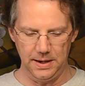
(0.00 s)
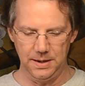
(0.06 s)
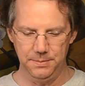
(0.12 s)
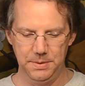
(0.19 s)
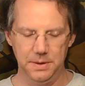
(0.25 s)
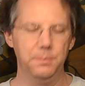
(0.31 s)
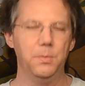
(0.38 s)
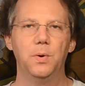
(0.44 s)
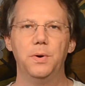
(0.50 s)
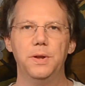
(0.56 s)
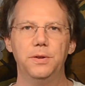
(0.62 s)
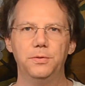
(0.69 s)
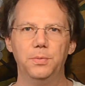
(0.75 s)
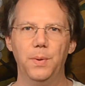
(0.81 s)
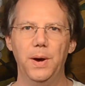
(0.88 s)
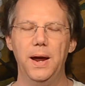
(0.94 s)
to aim it more
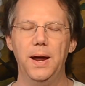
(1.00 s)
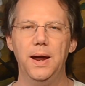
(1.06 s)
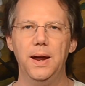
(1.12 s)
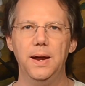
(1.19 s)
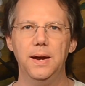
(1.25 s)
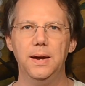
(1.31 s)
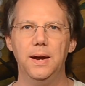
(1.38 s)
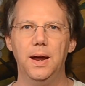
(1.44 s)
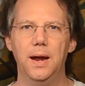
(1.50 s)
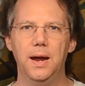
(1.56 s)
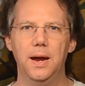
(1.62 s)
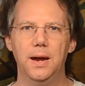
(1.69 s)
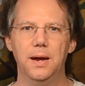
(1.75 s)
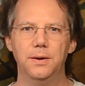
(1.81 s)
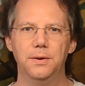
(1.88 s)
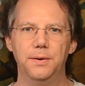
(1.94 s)
this way
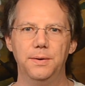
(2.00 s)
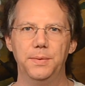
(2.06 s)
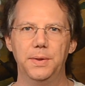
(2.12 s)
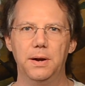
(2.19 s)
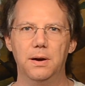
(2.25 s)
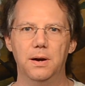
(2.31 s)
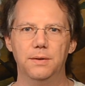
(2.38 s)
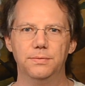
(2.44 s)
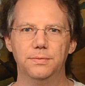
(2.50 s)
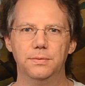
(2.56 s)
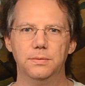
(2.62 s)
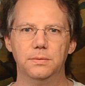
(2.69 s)
and turn everything off.